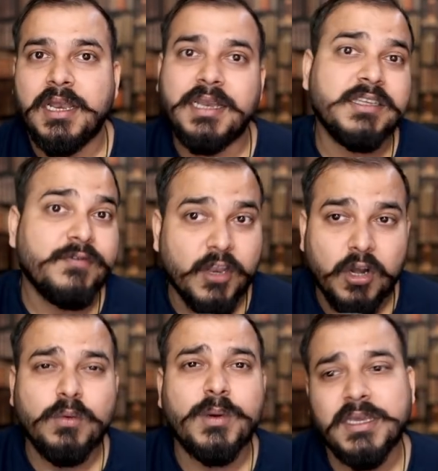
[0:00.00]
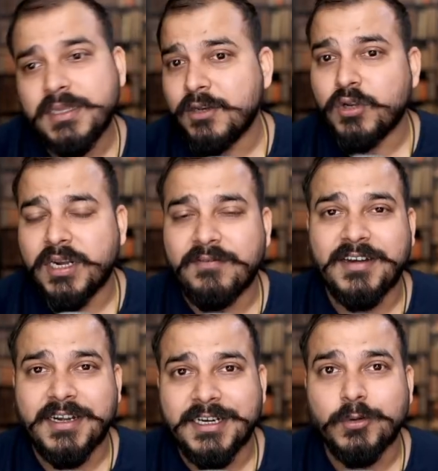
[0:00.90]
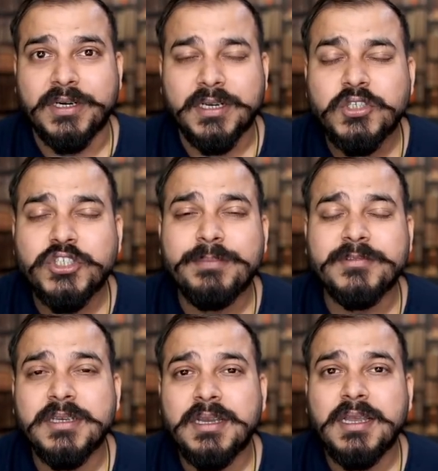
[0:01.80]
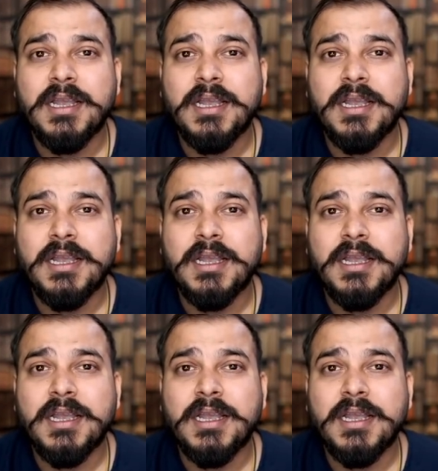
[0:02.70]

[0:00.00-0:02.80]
Let's say if you're not working, then you can definitely do internships.